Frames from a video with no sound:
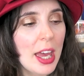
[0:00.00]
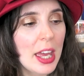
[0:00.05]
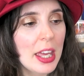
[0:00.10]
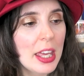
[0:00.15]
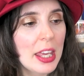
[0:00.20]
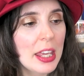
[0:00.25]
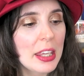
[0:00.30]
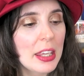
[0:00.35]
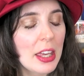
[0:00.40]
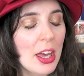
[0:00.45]

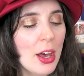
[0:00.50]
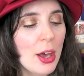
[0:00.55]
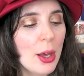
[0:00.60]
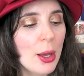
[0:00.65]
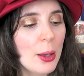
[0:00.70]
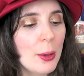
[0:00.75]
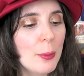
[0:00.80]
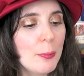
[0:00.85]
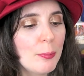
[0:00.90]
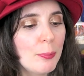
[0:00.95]

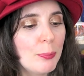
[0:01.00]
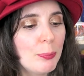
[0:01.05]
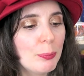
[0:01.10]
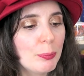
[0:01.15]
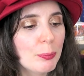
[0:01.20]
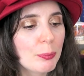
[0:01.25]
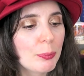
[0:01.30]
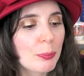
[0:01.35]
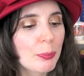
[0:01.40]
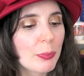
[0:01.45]

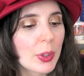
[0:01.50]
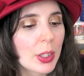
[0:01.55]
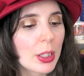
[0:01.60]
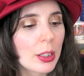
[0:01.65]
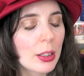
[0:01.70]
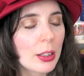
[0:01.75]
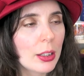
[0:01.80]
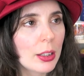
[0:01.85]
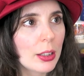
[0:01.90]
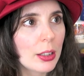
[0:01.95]
a
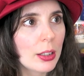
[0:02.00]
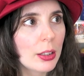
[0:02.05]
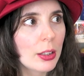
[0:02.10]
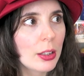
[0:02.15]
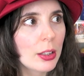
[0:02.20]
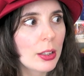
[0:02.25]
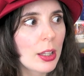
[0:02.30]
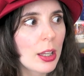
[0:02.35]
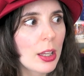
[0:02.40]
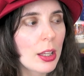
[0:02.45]

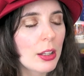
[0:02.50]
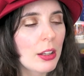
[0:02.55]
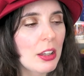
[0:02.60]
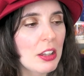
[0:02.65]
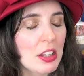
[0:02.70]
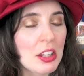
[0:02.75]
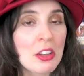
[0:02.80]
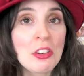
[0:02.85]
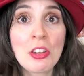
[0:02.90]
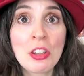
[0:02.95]

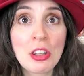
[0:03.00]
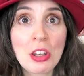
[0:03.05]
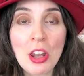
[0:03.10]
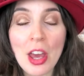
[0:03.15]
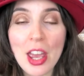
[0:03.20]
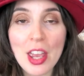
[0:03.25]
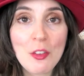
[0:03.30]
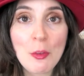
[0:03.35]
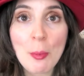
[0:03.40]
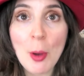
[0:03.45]
like the
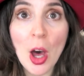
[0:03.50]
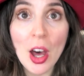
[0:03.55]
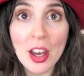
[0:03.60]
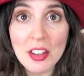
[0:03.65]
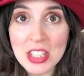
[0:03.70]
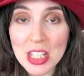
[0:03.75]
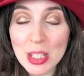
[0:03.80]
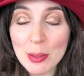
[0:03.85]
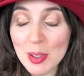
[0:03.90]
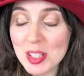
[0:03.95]
night of a
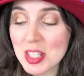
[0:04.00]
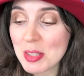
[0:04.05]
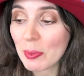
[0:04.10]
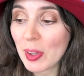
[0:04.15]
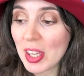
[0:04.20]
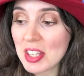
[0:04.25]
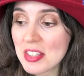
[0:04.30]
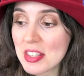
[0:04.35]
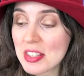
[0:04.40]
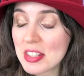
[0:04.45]
party where some
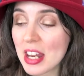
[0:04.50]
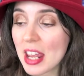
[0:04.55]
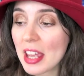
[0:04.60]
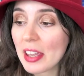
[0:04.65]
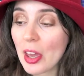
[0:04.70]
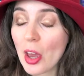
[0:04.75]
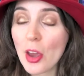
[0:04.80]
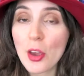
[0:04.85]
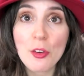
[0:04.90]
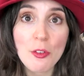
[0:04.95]
guests are
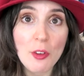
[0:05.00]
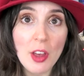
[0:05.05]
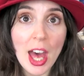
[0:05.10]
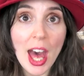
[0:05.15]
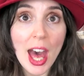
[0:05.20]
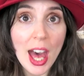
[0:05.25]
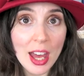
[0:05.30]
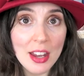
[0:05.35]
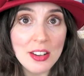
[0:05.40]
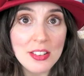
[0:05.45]
staying over
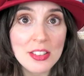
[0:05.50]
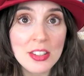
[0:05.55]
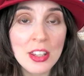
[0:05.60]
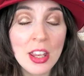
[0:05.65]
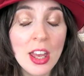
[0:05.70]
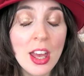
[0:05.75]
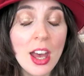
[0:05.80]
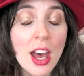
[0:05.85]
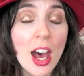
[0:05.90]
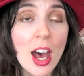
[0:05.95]
at
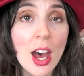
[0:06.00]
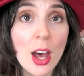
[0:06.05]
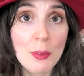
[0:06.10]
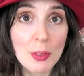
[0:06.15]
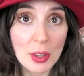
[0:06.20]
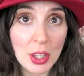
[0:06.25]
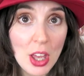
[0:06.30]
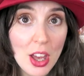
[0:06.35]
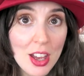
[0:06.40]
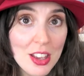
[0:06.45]

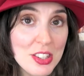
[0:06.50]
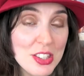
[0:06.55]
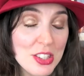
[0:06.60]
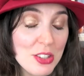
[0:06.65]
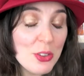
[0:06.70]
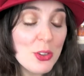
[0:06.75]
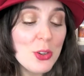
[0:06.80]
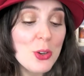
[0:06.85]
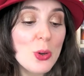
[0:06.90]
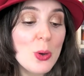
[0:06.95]
the
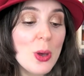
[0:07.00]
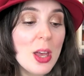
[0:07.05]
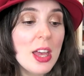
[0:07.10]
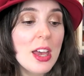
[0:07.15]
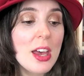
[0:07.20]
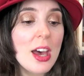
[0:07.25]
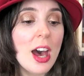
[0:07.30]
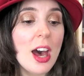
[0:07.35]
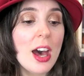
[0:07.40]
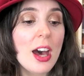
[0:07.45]
castle.
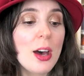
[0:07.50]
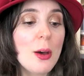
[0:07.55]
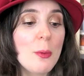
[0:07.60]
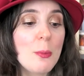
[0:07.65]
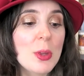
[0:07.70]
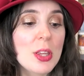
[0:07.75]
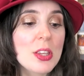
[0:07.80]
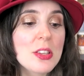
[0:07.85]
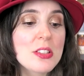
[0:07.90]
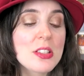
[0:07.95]

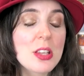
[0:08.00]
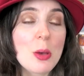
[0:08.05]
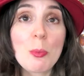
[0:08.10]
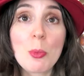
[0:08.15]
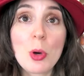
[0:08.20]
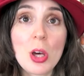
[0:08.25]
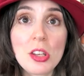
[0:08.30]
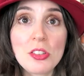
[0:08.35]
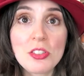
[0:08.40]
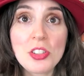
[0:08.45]

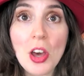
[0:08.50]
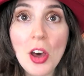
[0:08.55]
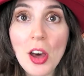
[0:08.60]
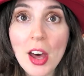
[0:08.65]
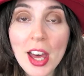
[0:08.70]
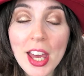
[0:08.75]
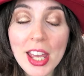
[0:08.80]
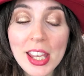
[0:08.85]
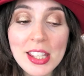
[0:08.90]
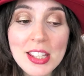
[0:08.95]
Someone
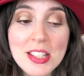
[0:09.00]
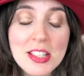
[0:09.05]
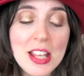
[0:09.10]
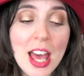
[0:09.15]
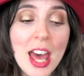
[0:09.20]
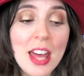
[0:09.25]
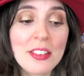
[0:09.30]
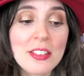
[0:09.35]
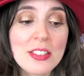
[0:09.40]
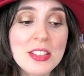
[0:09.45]
dies,
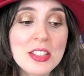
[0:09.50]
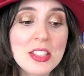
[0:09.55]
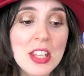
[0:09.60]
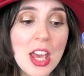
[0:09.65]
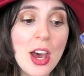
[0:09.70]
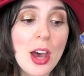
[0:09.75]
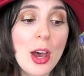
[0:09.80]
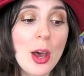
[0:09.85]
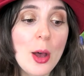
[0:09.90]
and